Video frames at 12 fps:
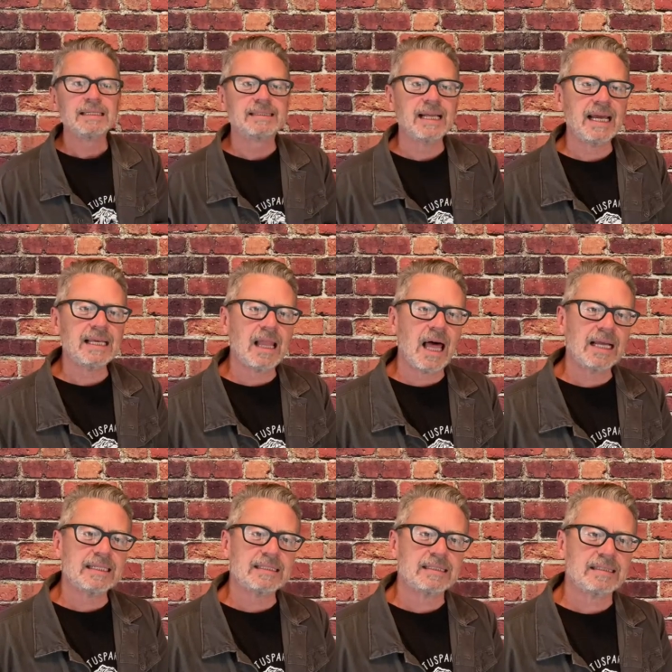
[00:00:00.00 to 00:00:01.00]

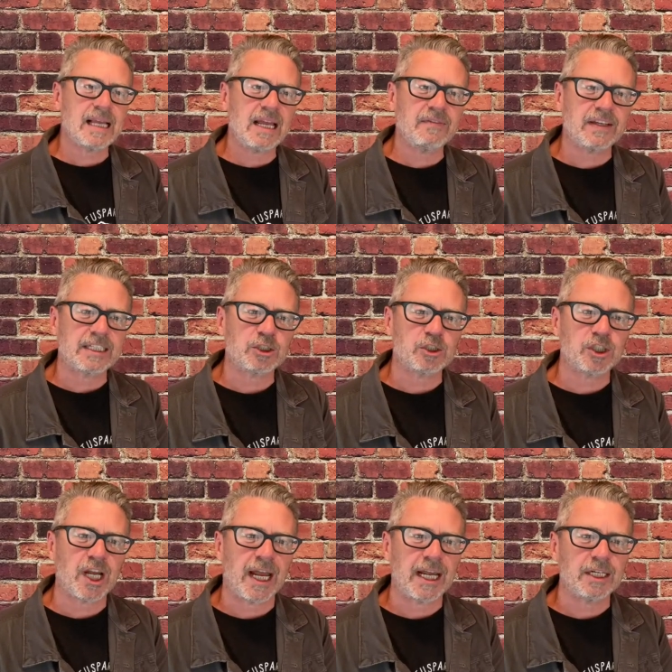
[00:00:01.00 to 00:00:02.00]
daylight savings
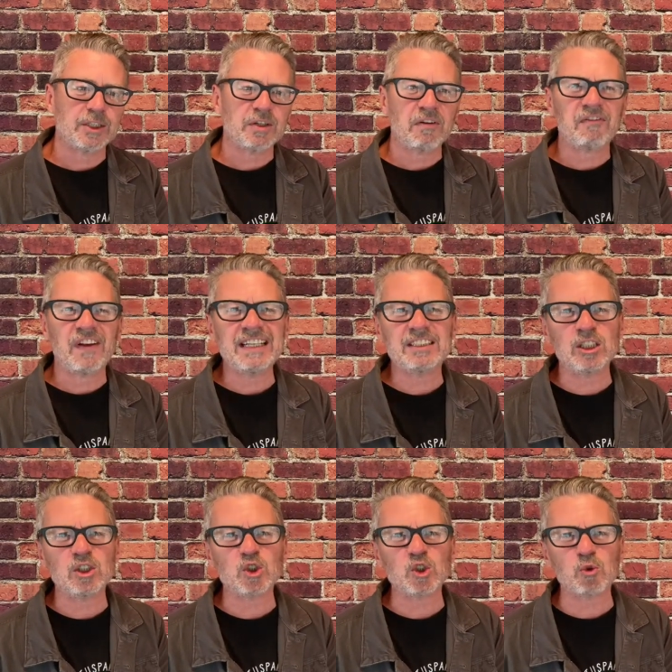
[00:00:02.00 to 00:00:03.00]
change
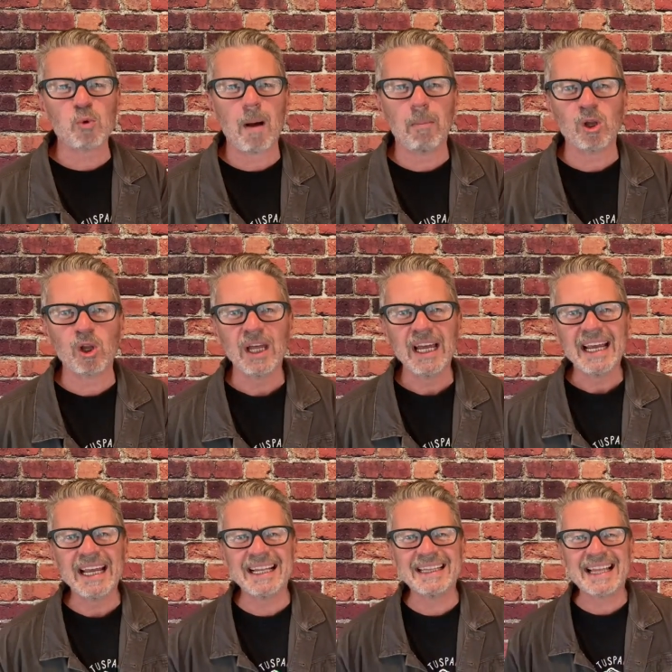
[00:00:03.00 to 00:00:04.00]
faces trouble
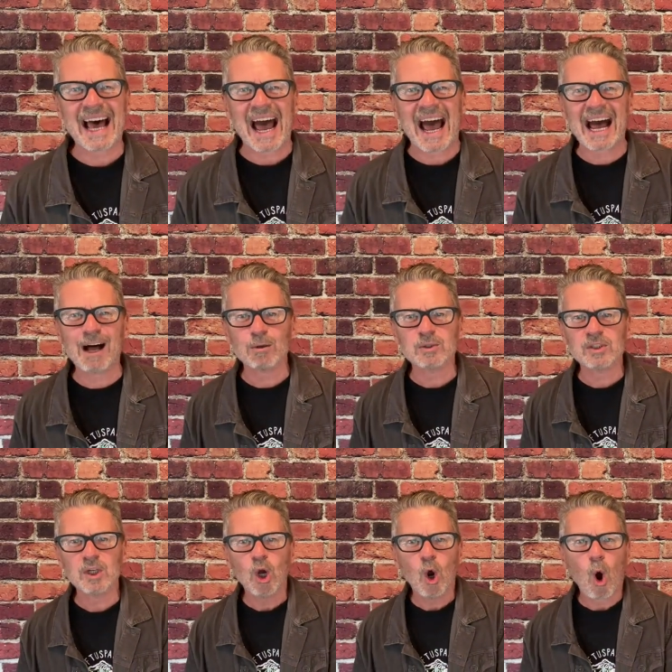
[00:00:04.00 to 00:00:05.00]
in the
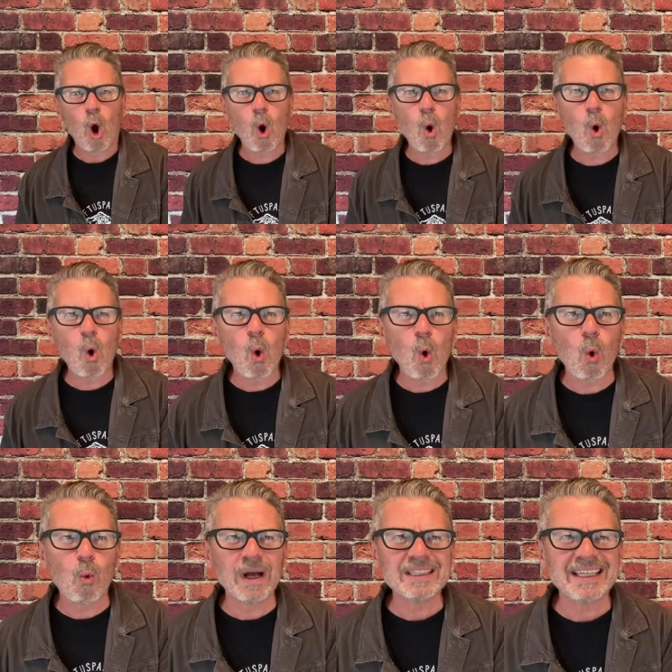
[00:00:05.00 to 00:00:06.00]
House. Oh,
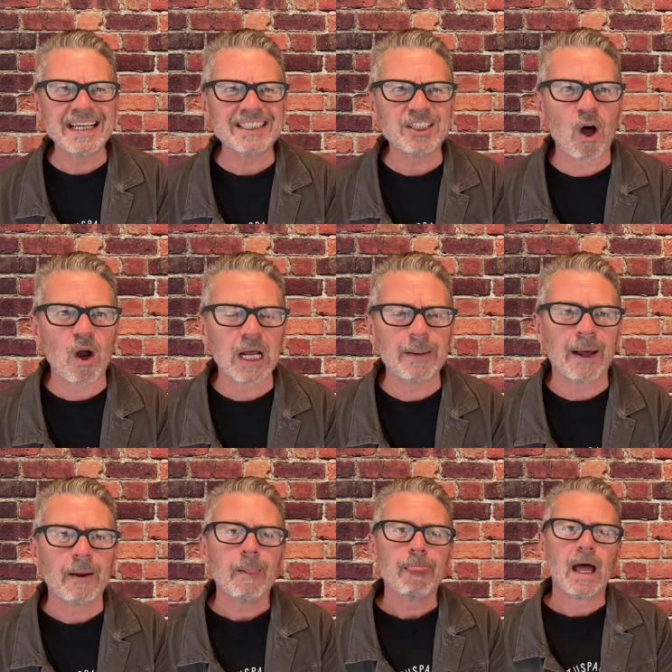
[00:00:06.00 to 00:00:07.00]
what's he talking
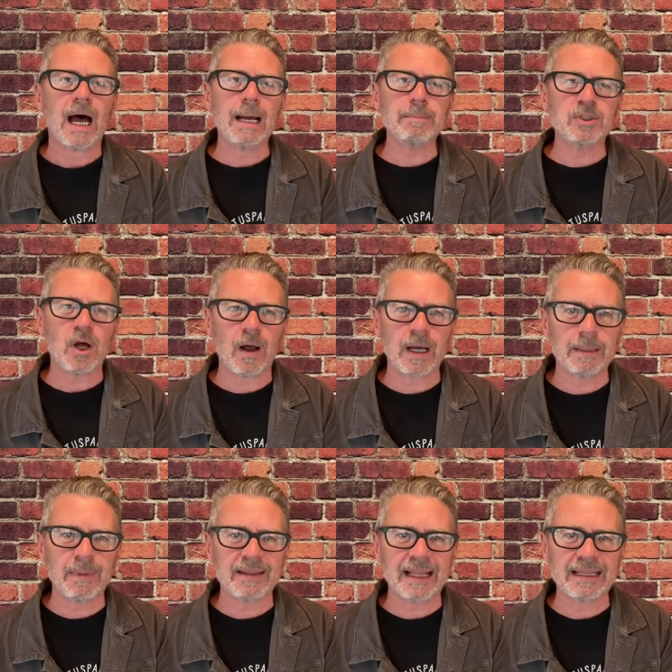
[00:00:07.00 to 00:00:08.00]
about? I'm talking
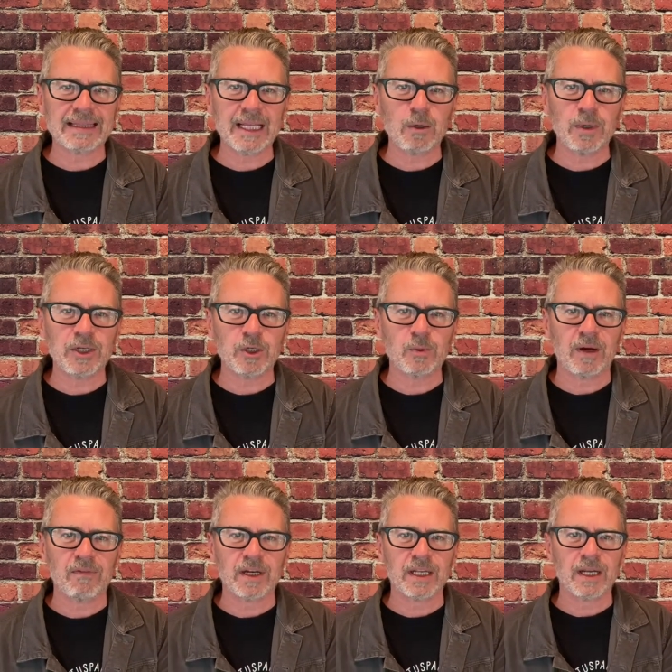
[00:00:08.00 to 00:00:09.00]
about that thing we do
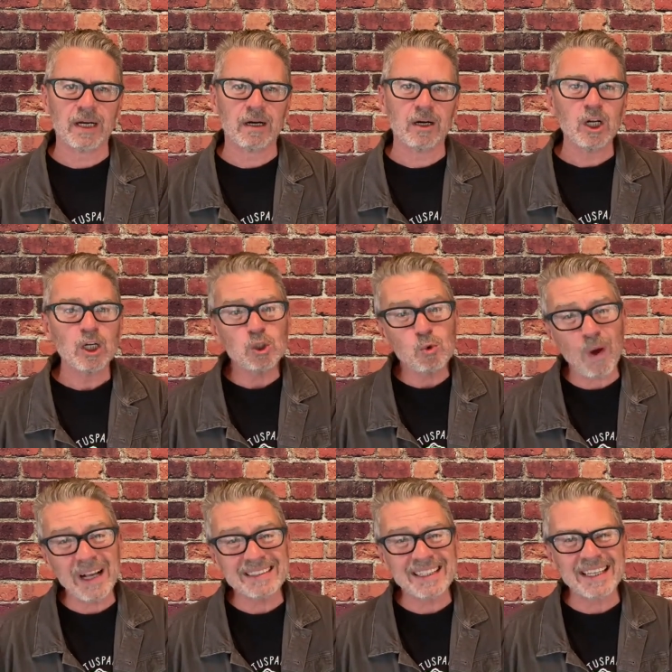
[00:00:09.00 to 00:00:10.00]
every year.
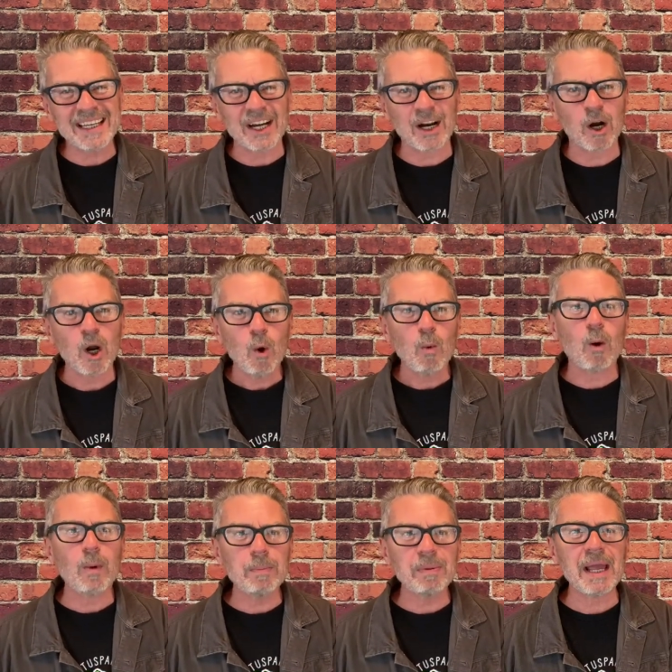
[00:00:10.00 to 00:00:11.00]
Twice a year, where
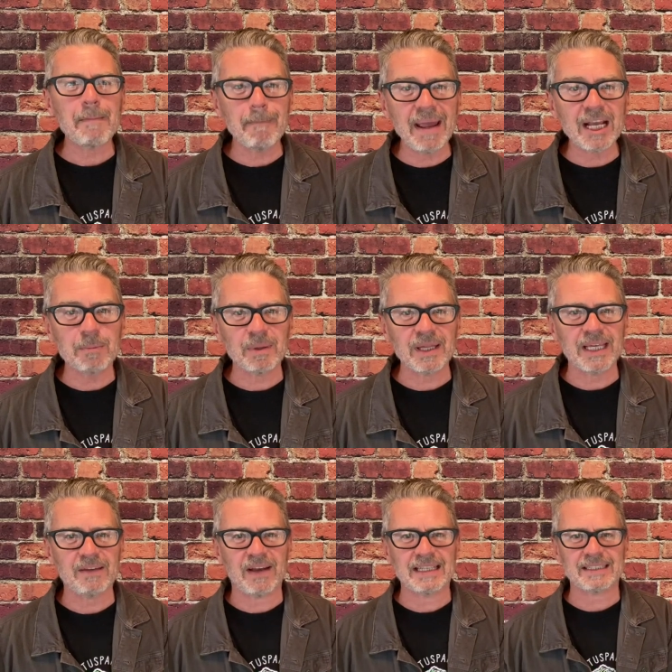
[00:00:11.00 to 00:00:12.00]
we play
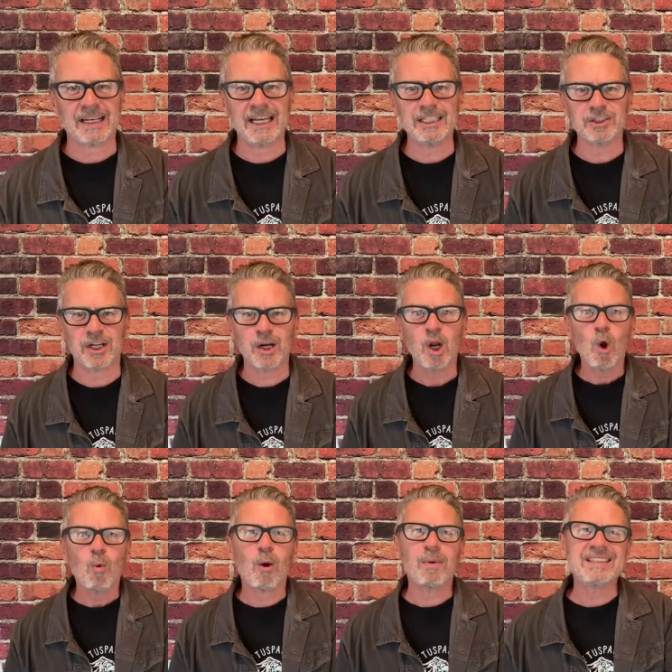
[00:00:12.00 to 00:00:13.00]
make-believe as a nation,
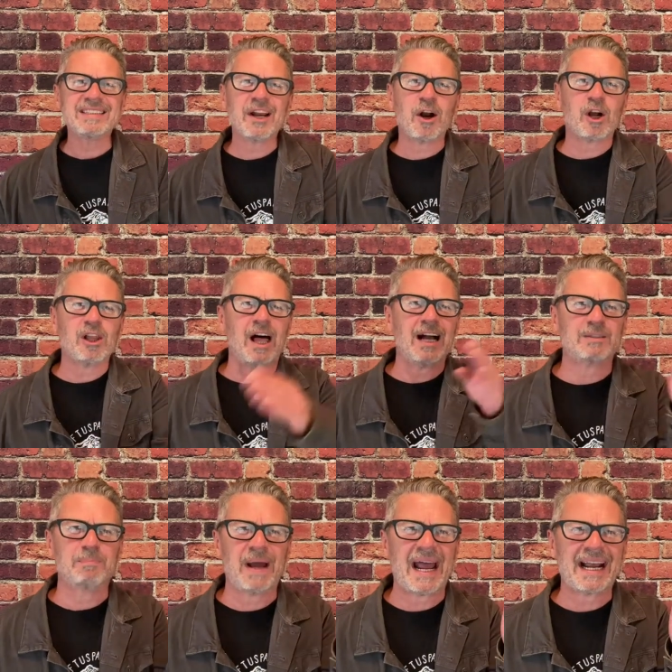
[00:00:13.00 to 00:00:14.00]
where we set our clocks
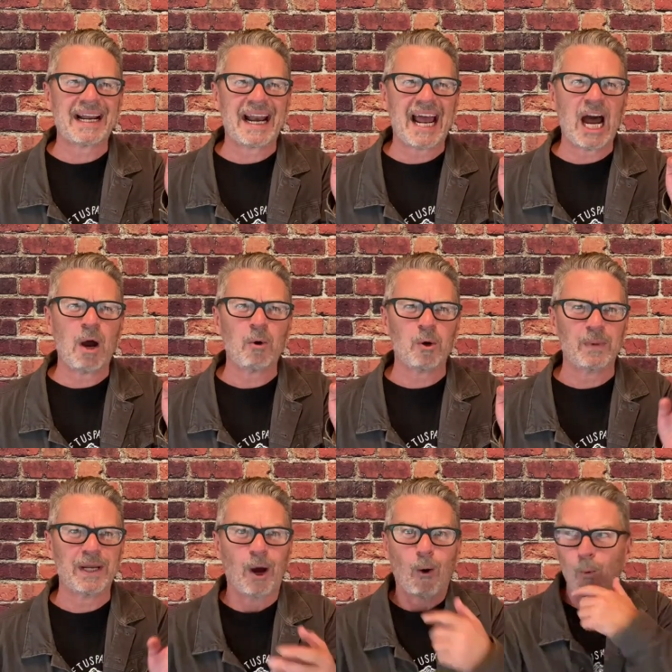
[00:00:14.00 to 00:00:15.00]
back an hour and
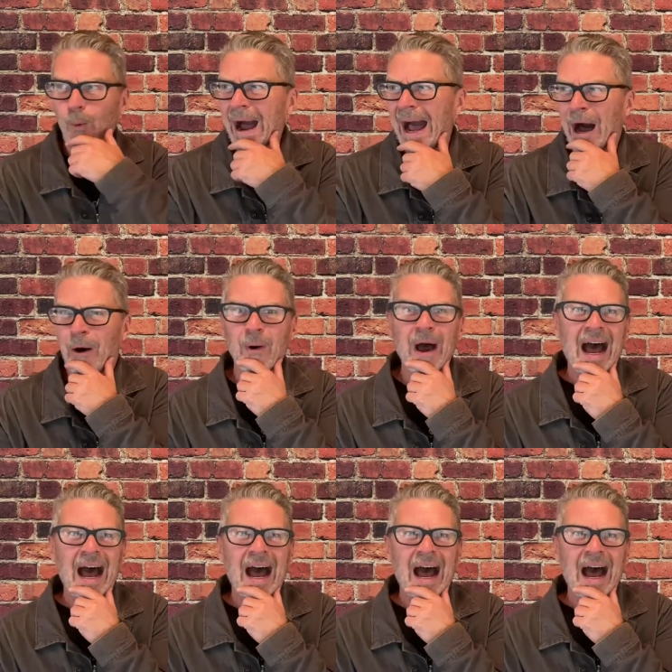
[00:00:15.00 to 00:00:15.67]
we go, wow,